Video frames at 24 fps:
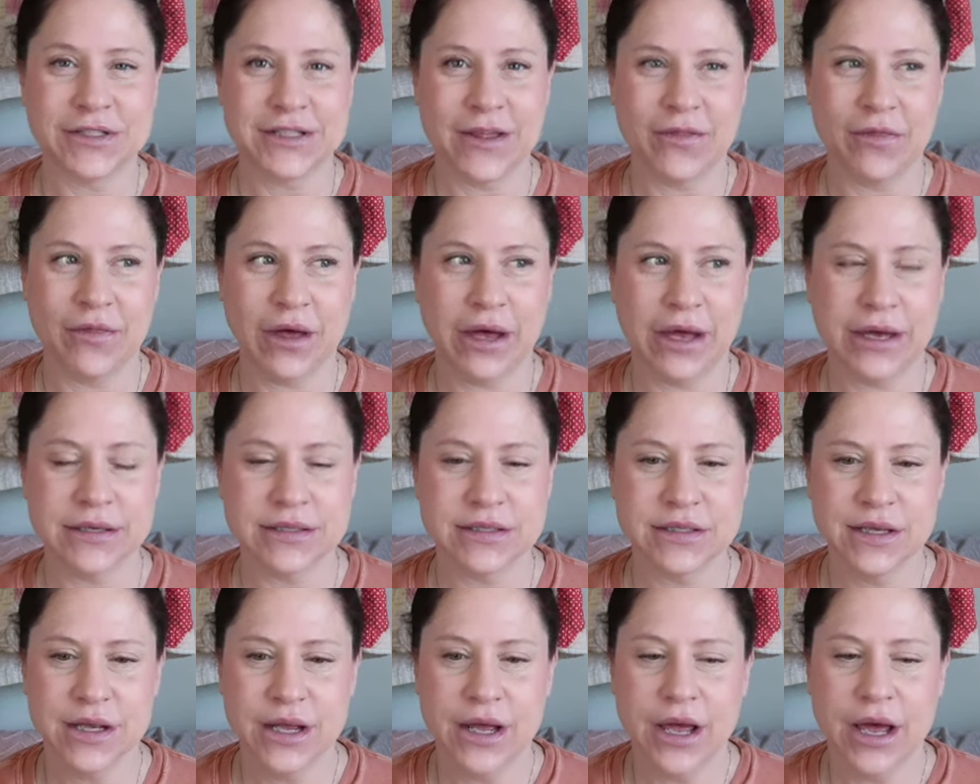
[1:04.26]
said
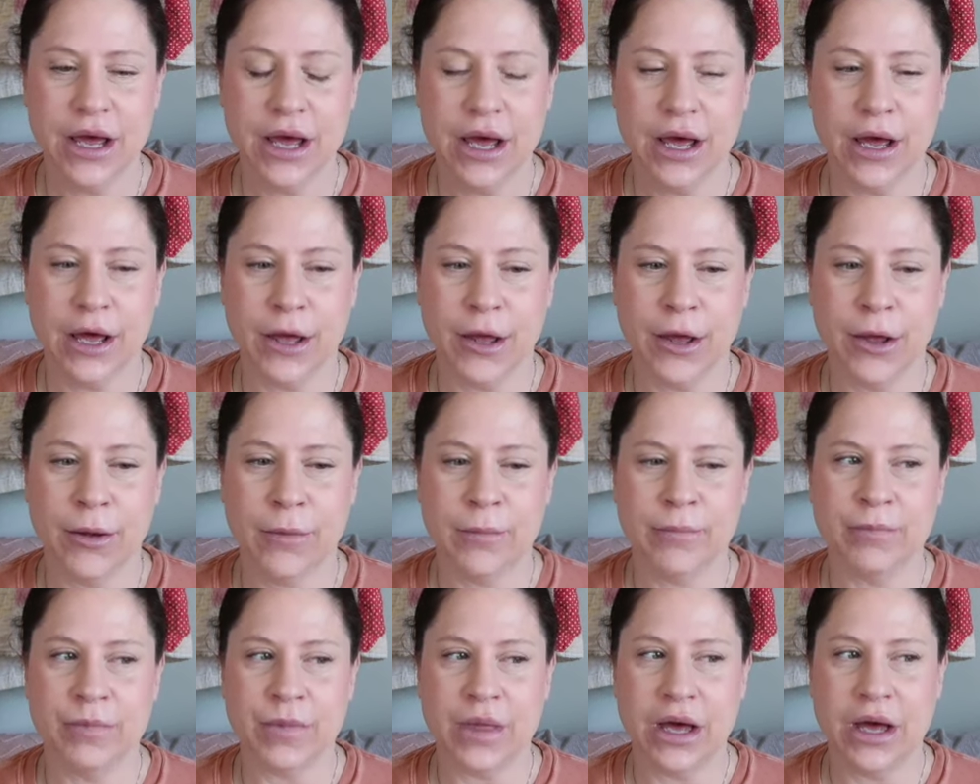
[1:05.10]
that.
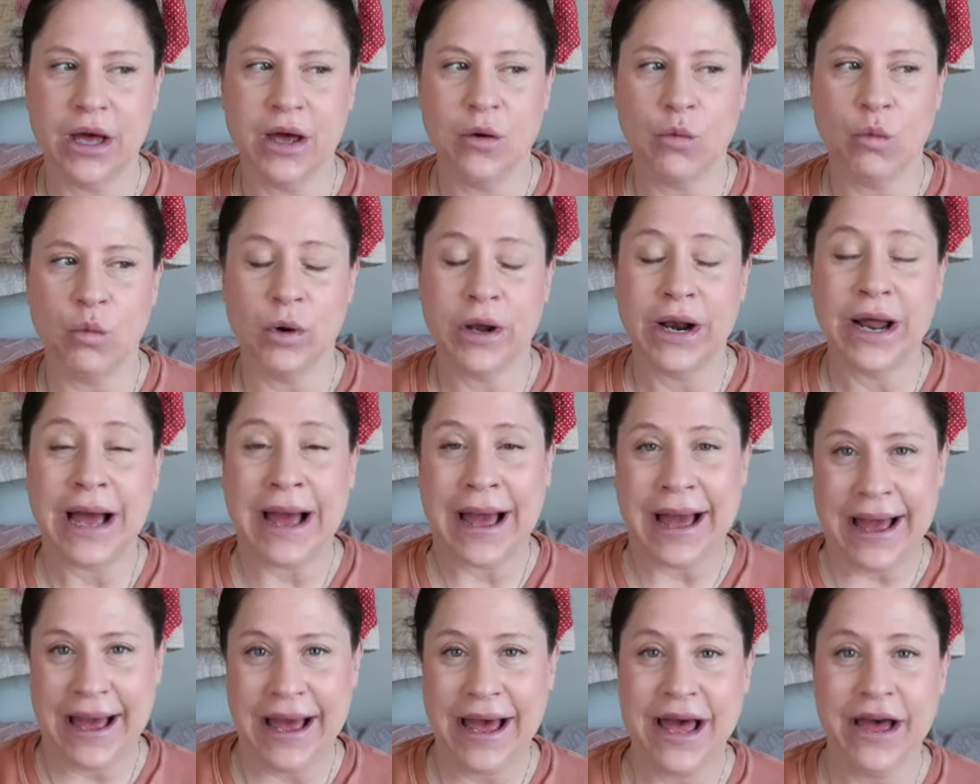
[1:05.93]
Um, what I
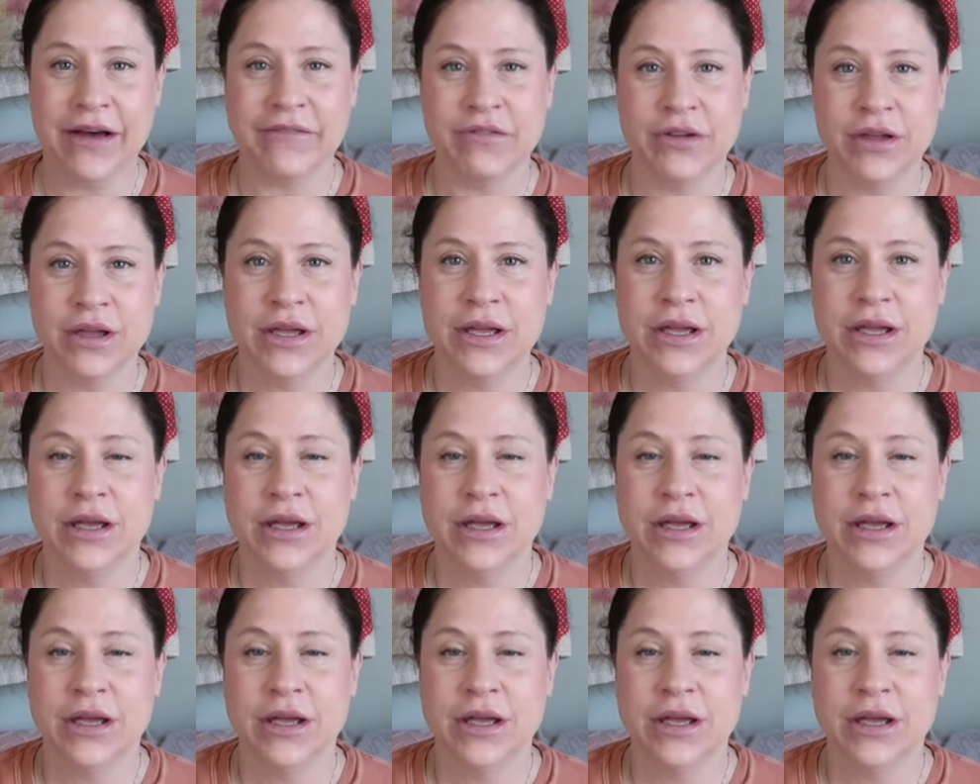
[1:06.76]
have